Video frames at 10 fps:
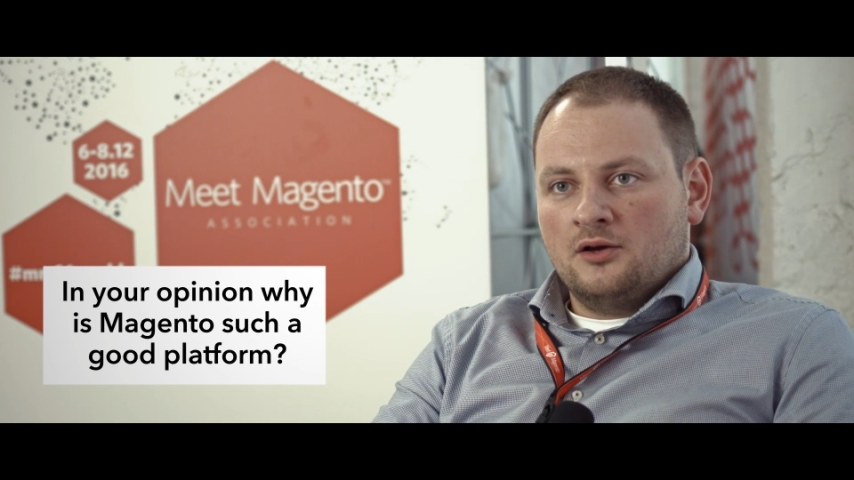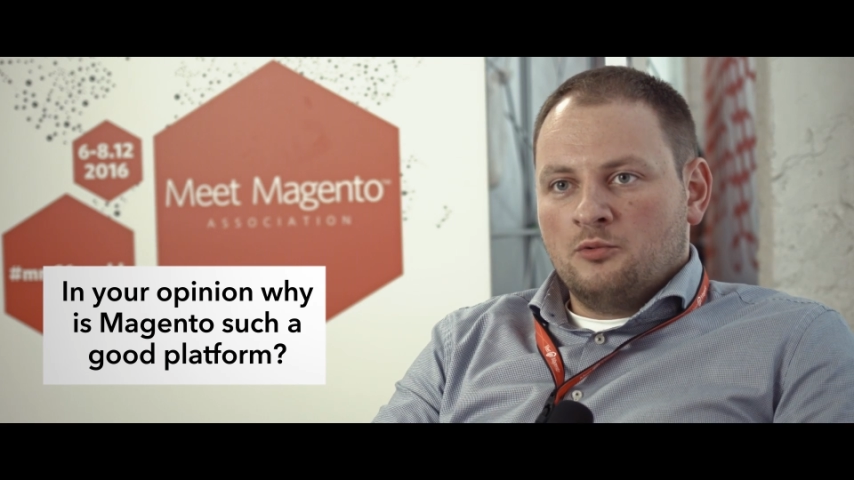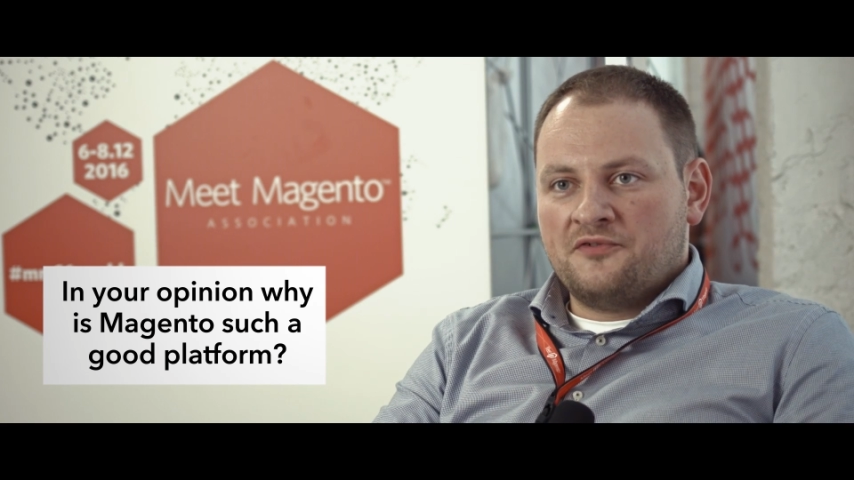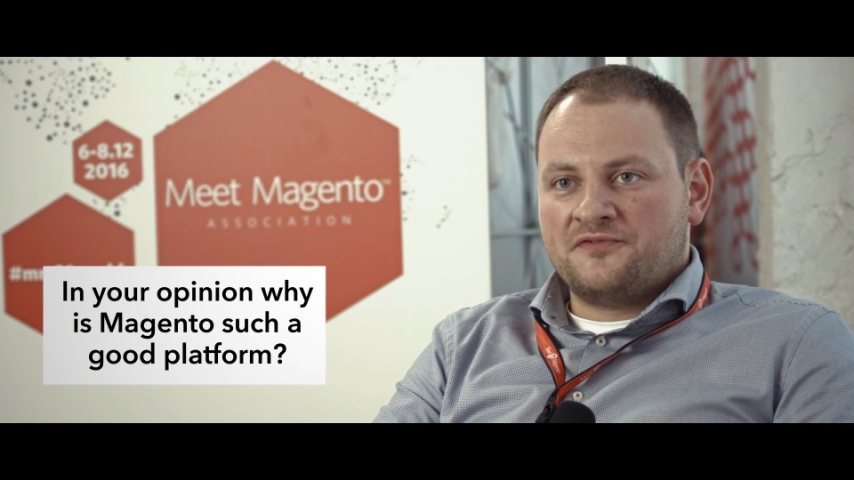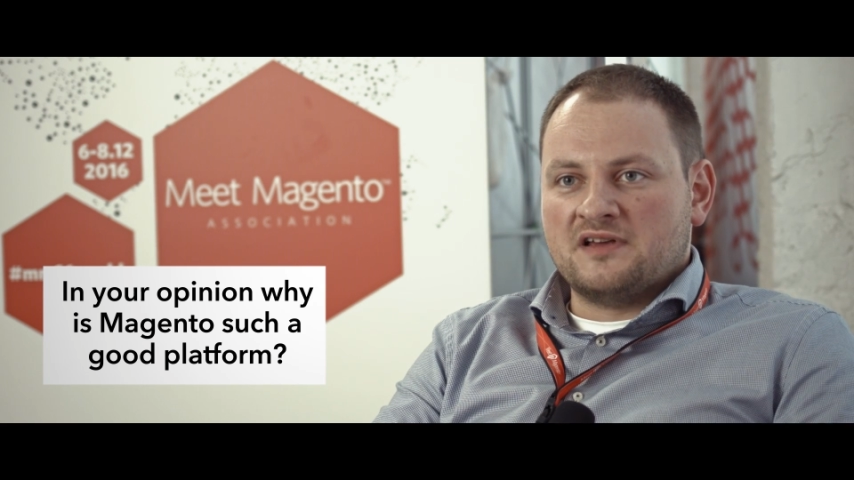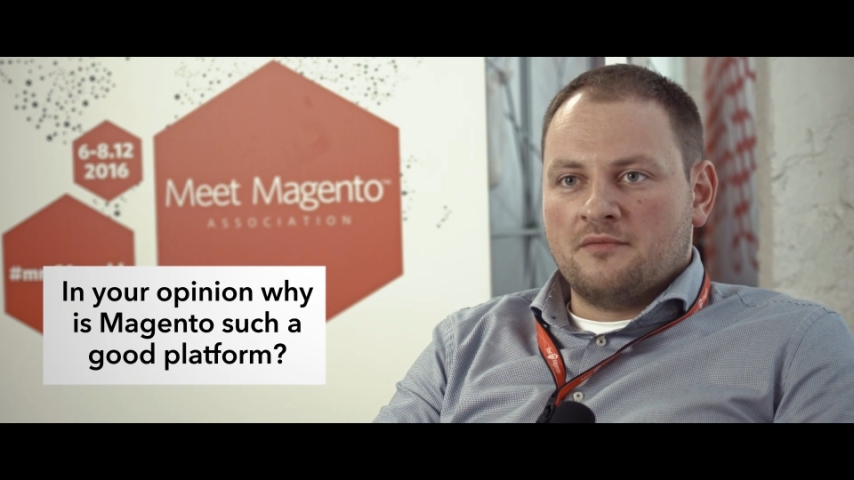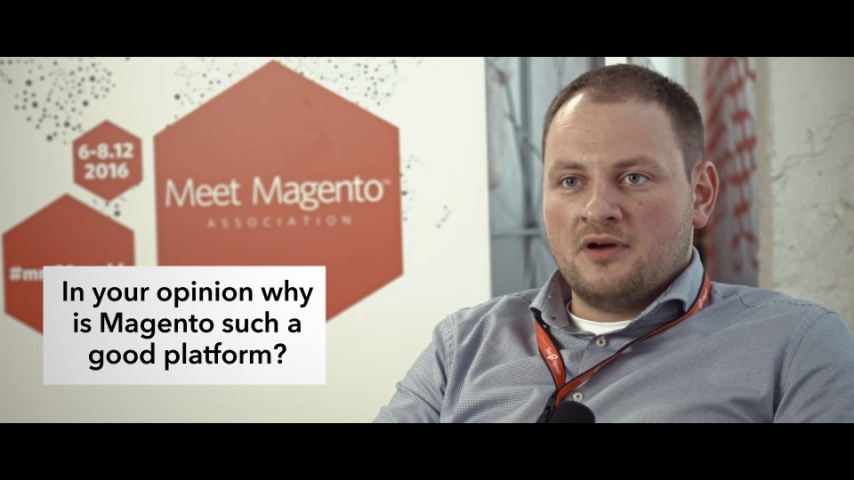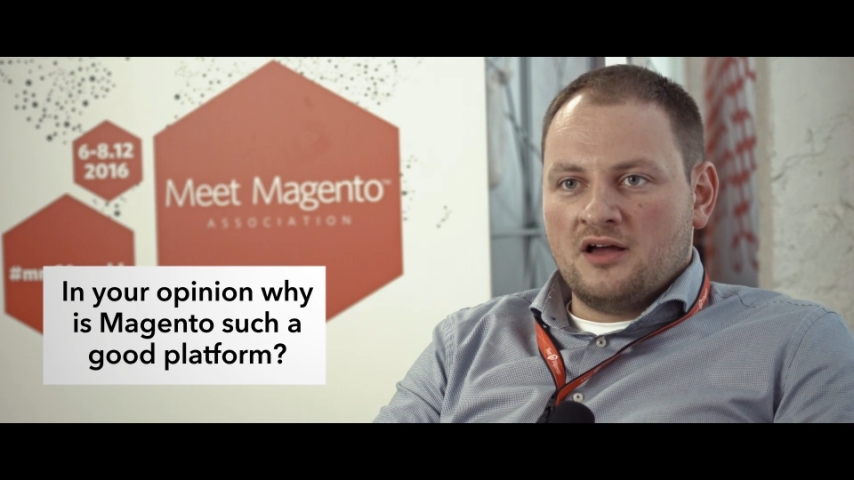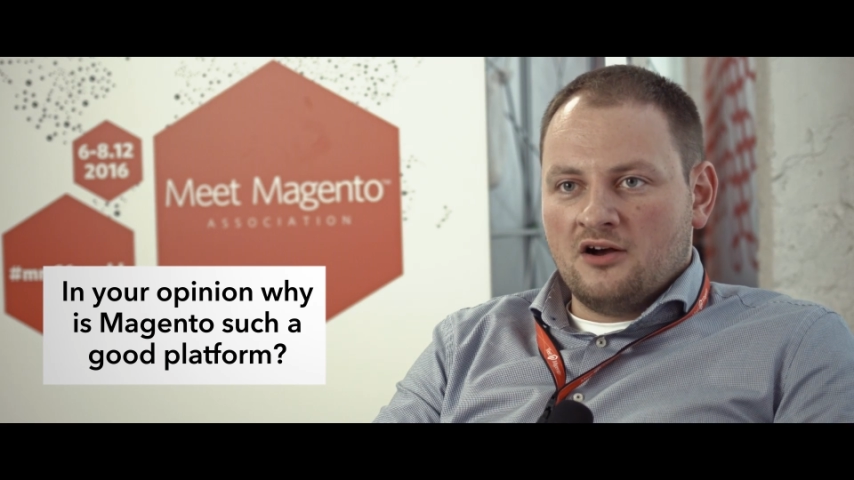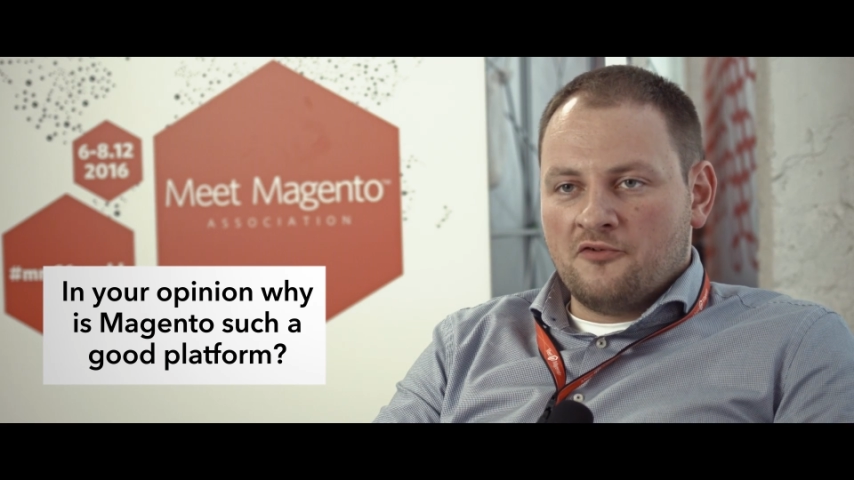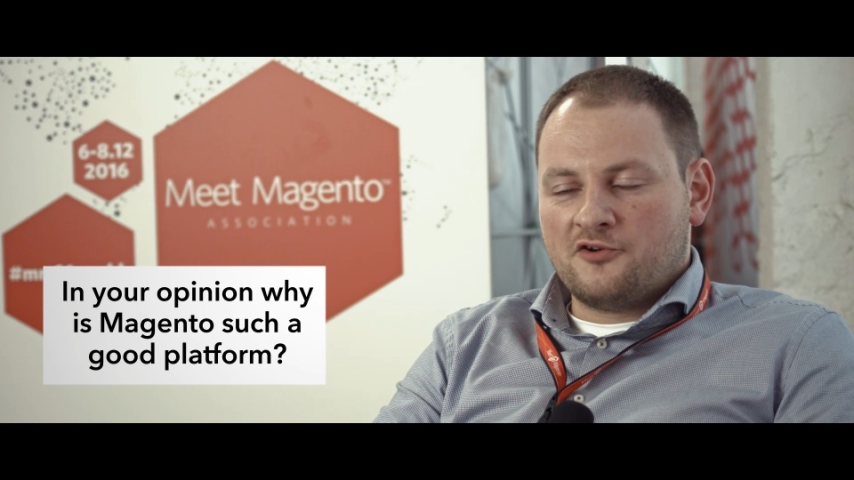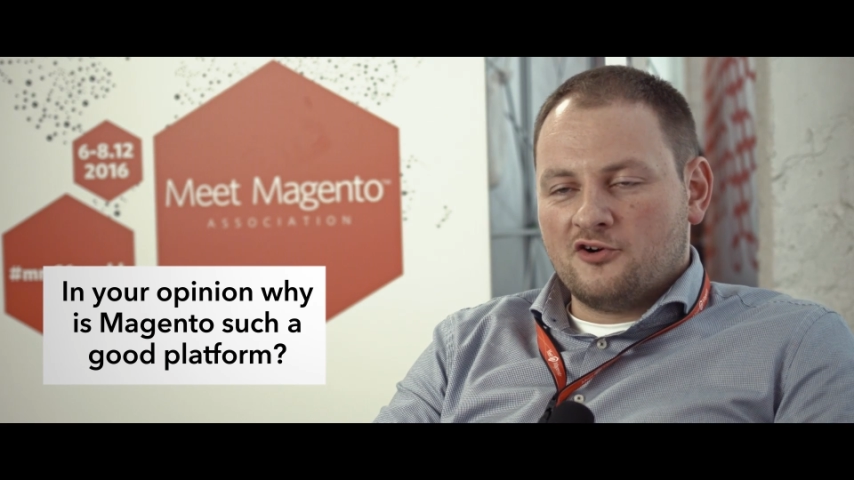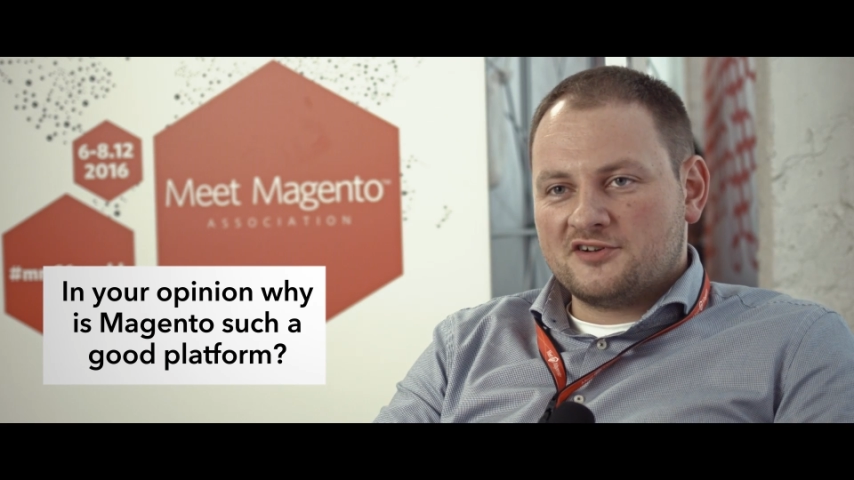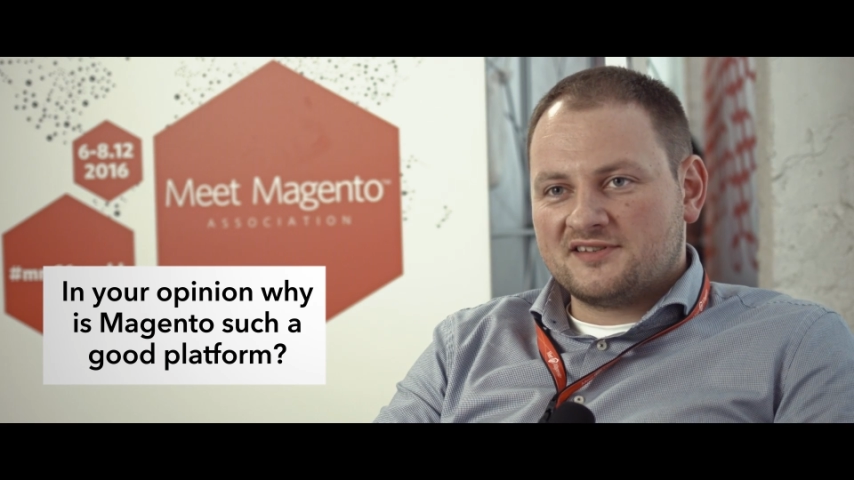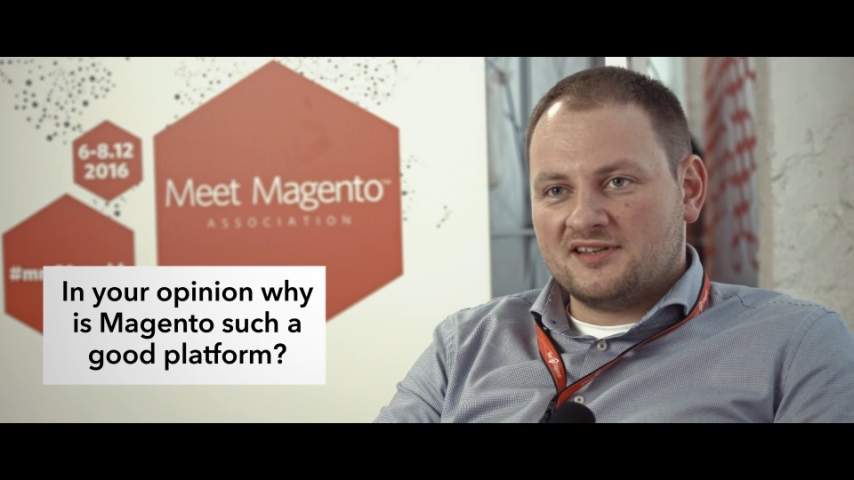with some, of
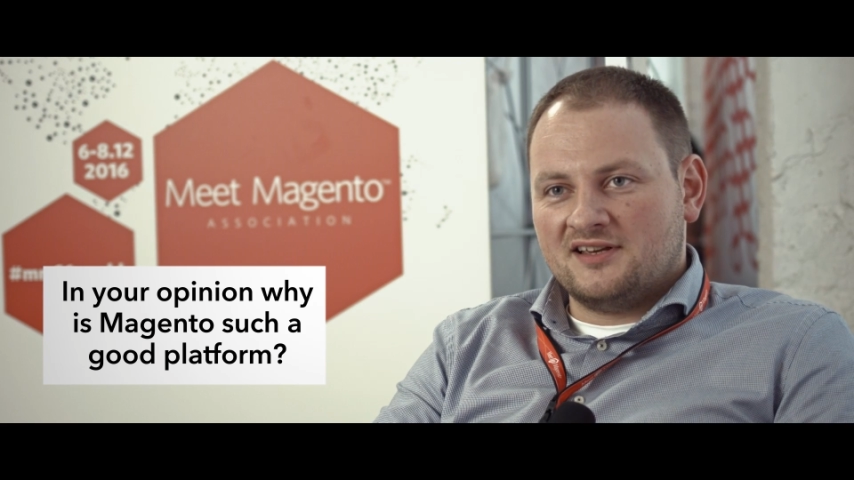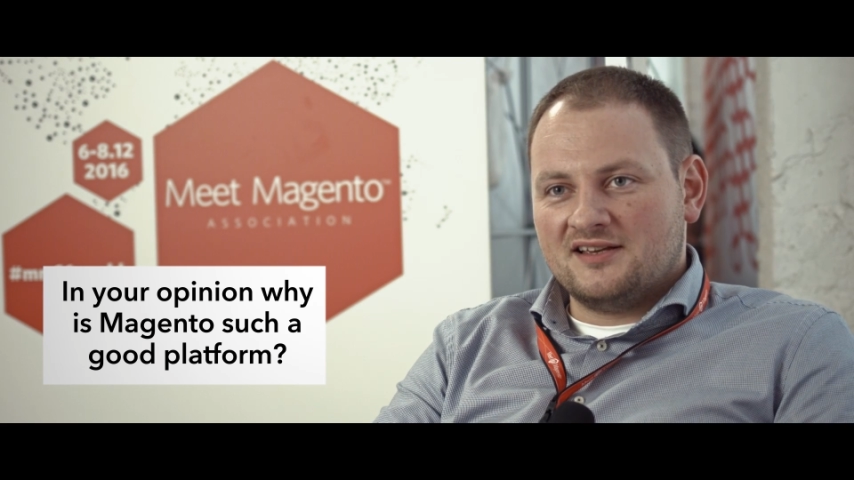course,